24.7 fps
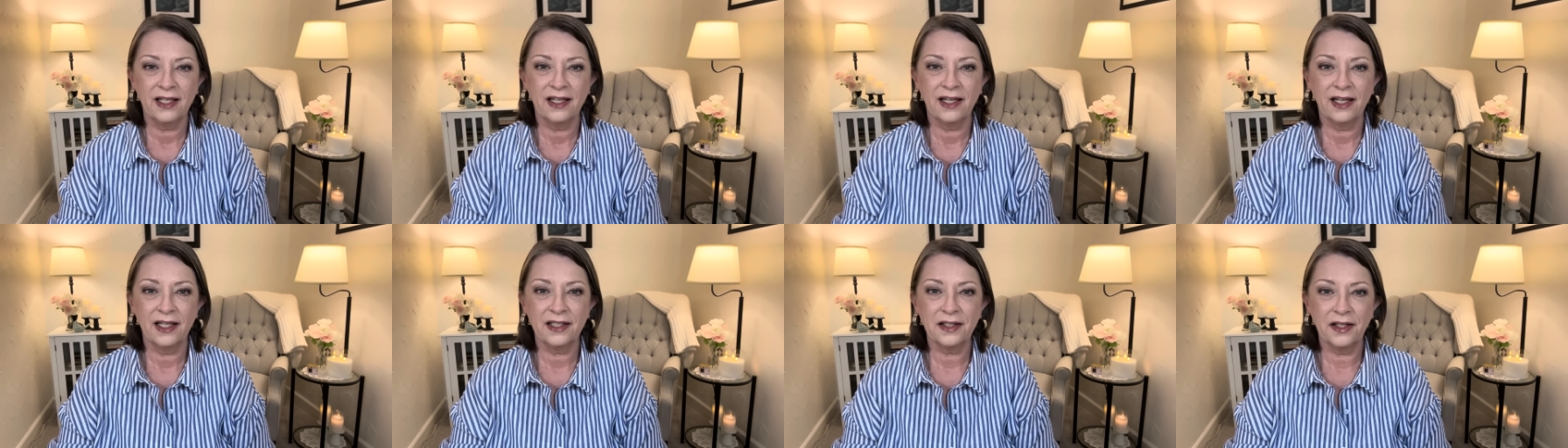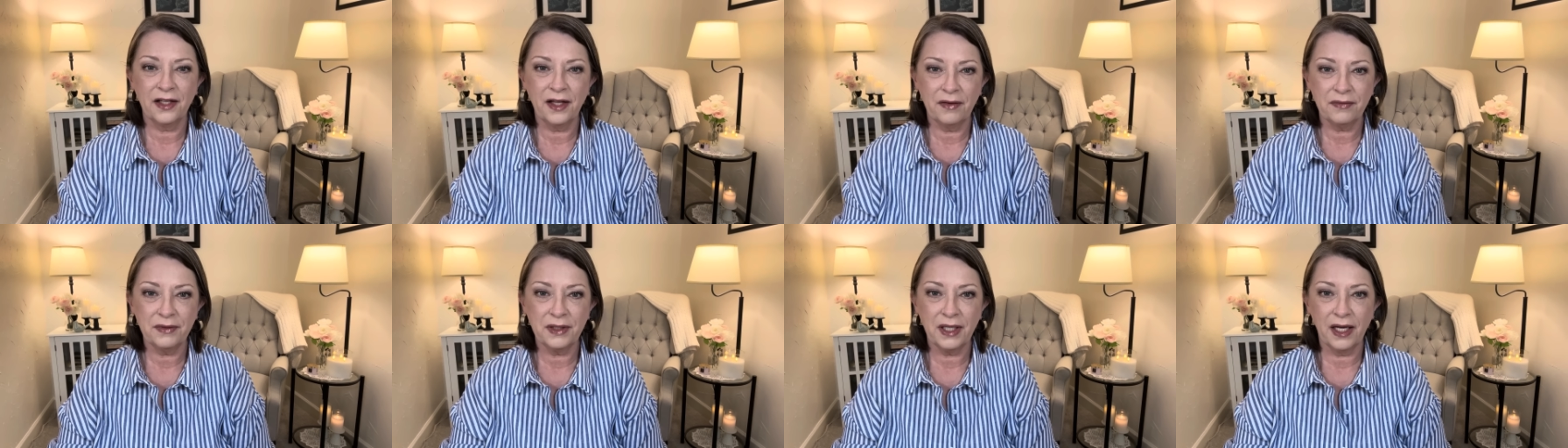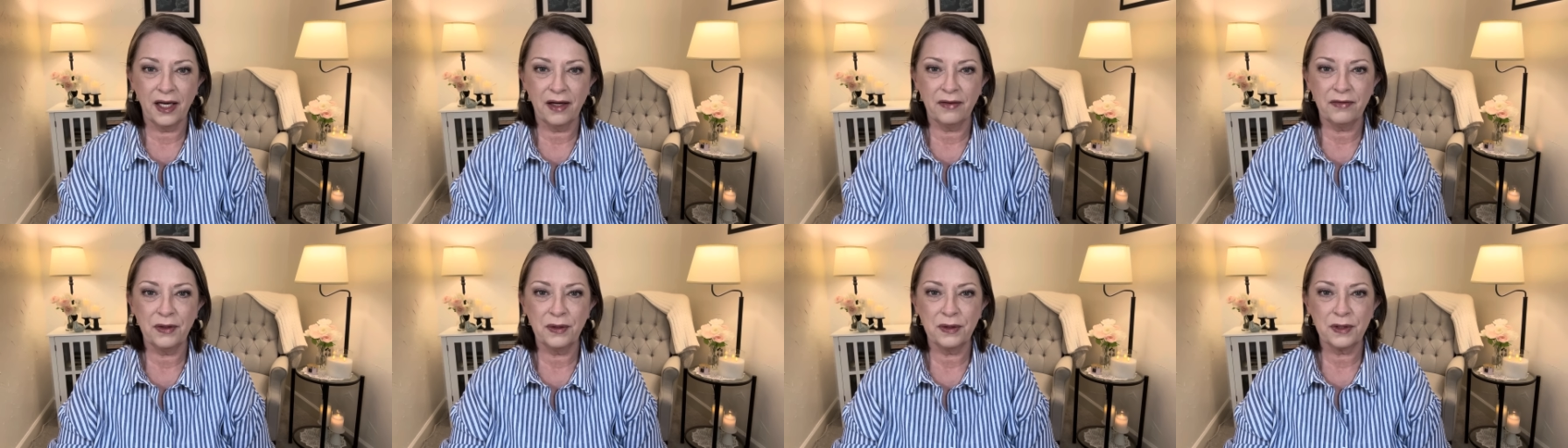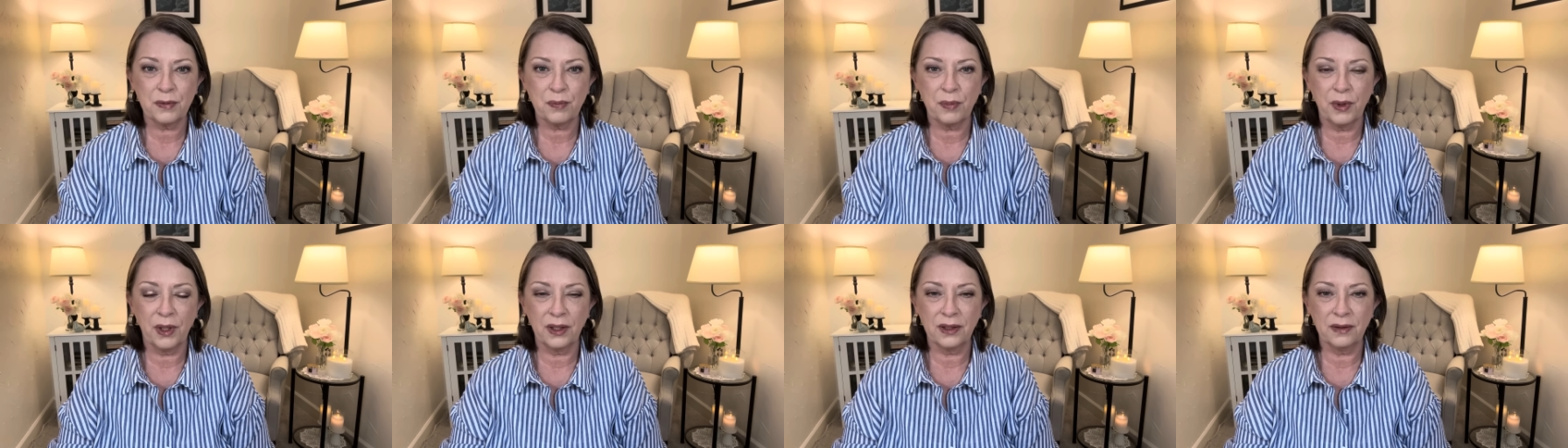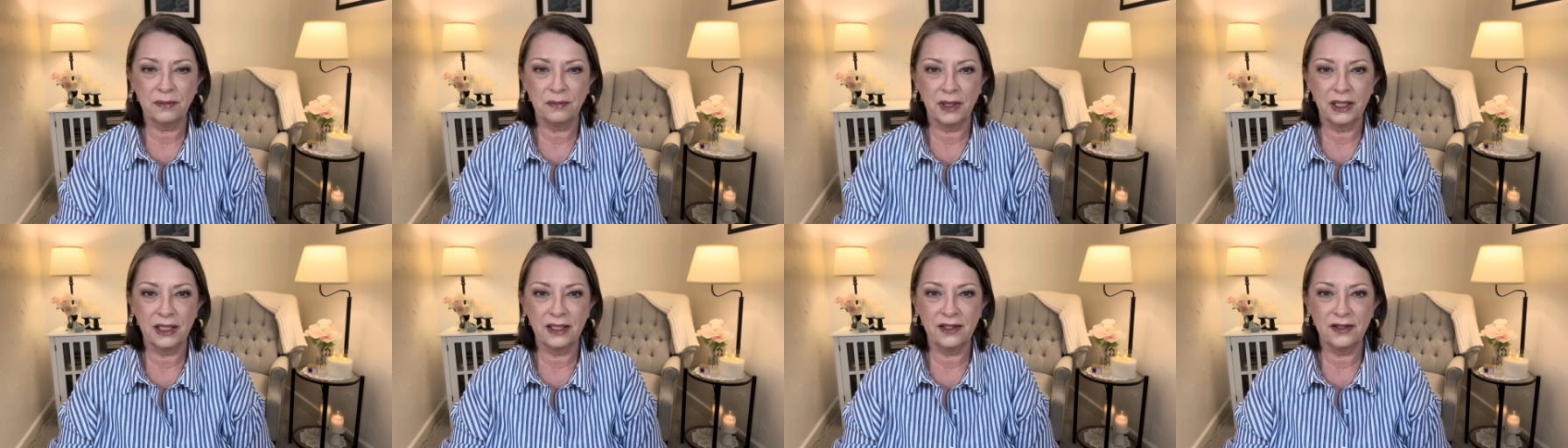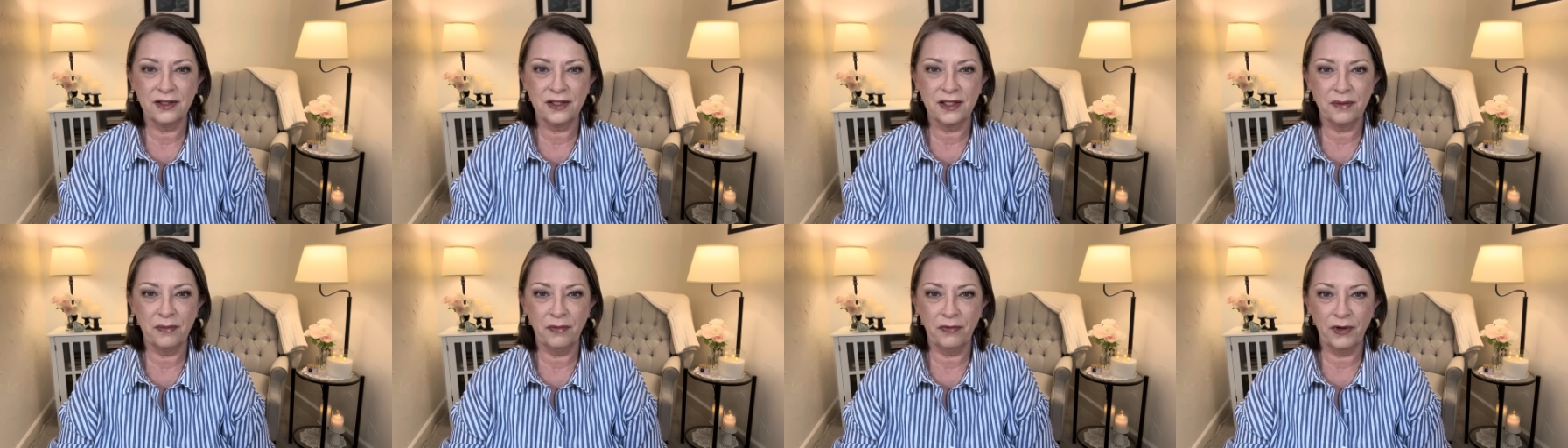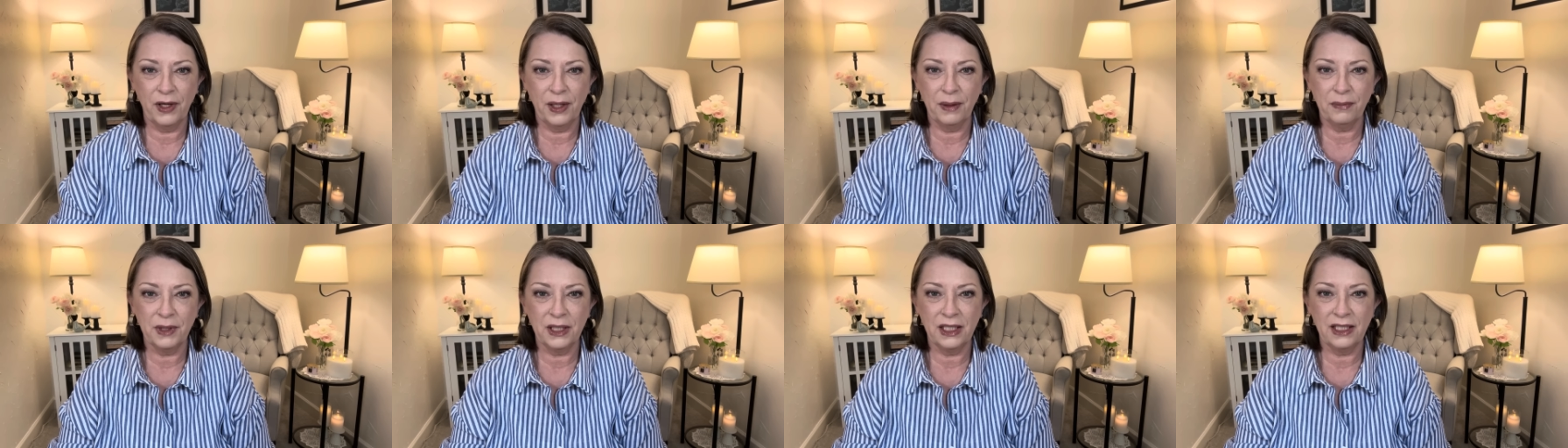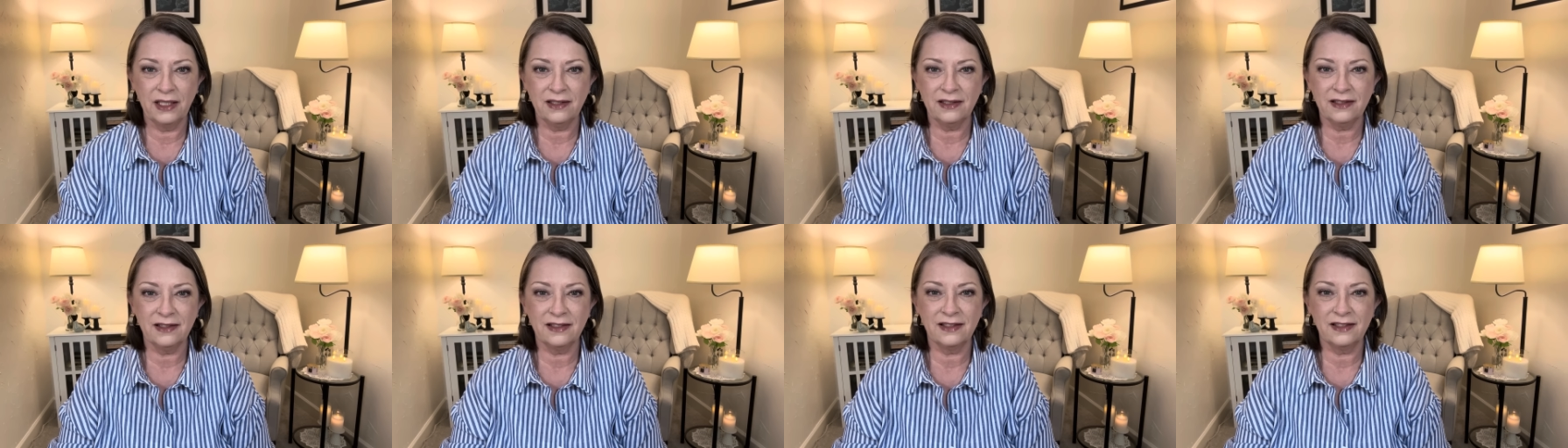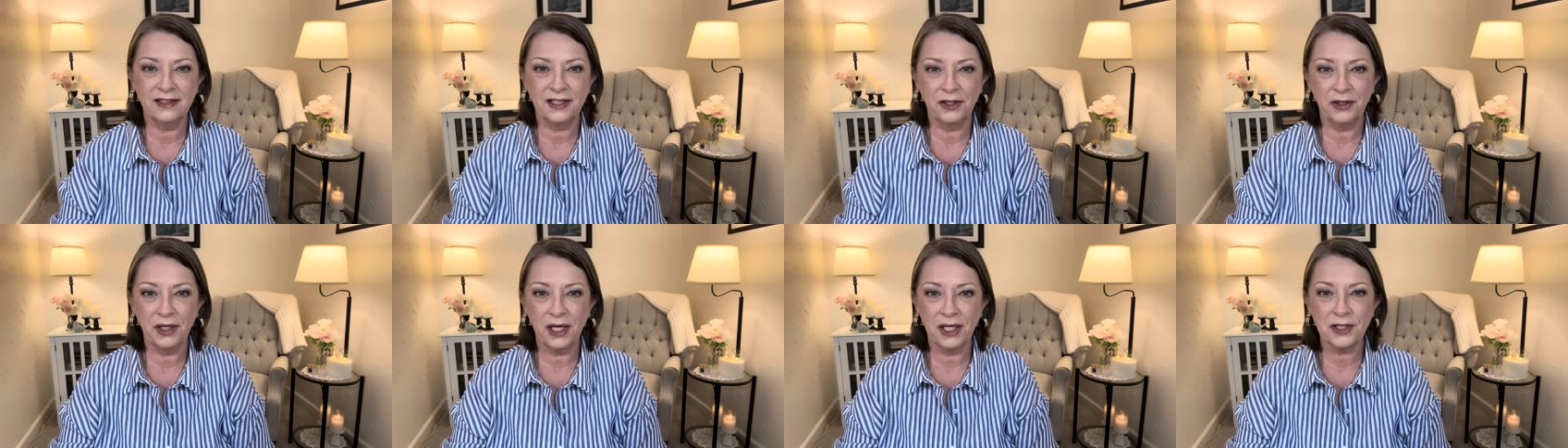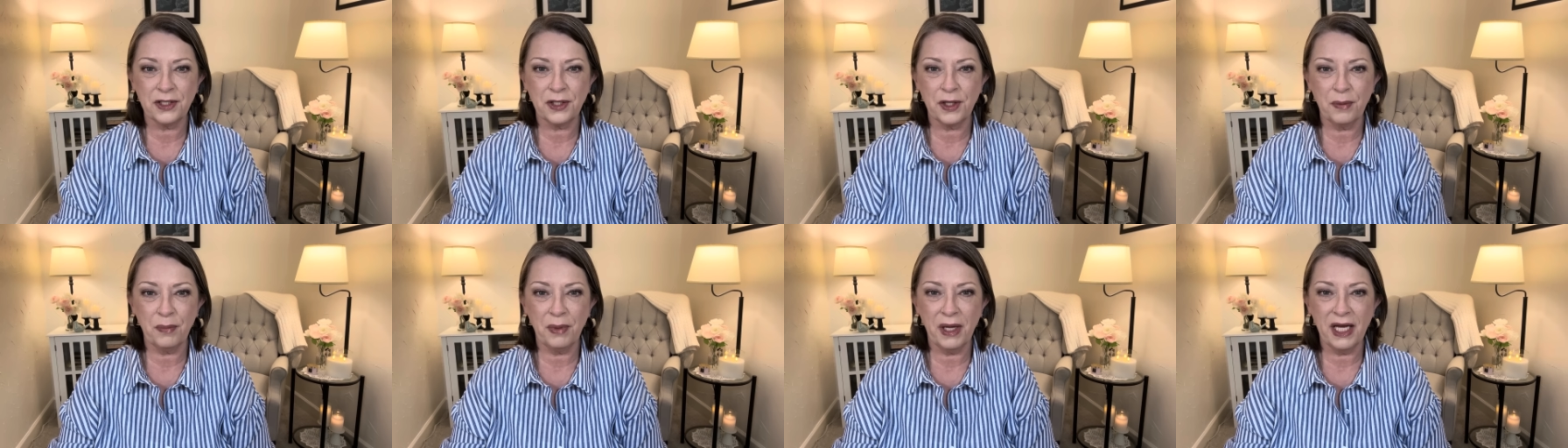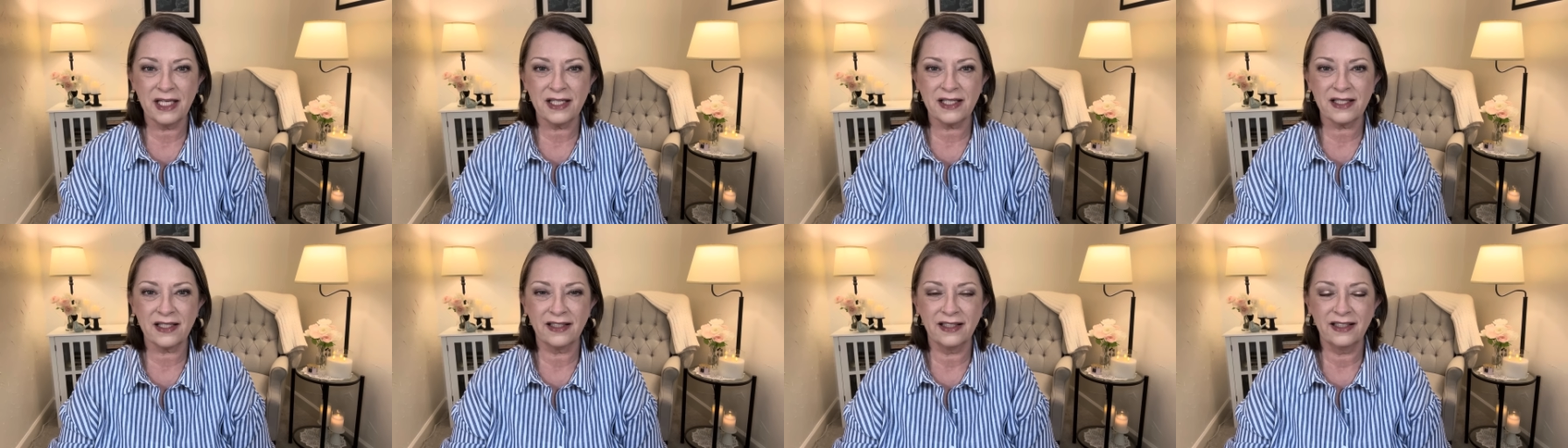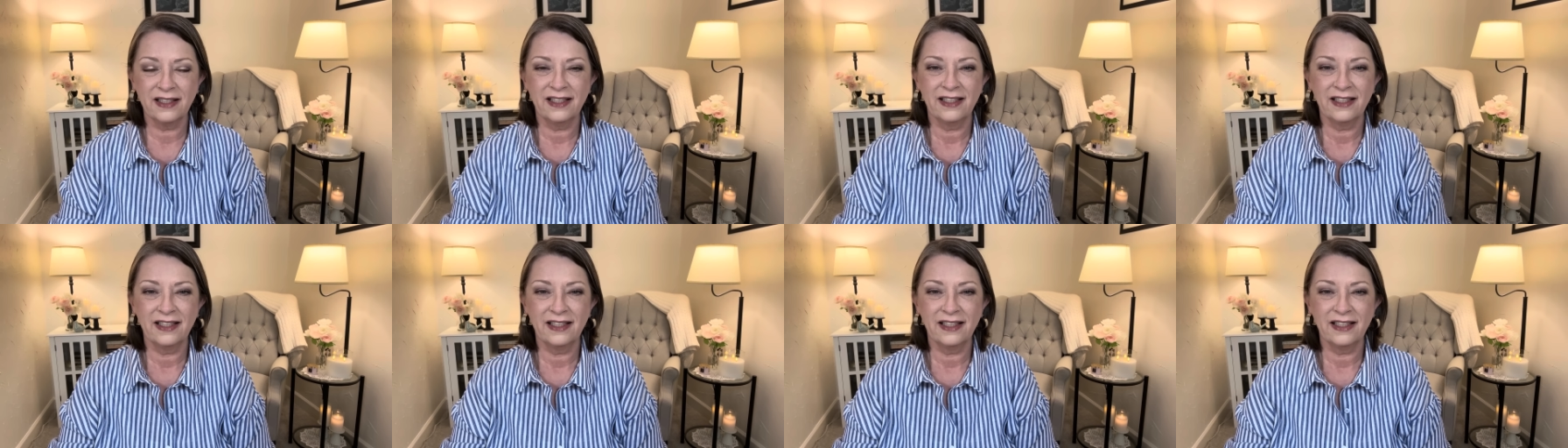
I'd love to have you as part of my YouTube family. You guys are the best.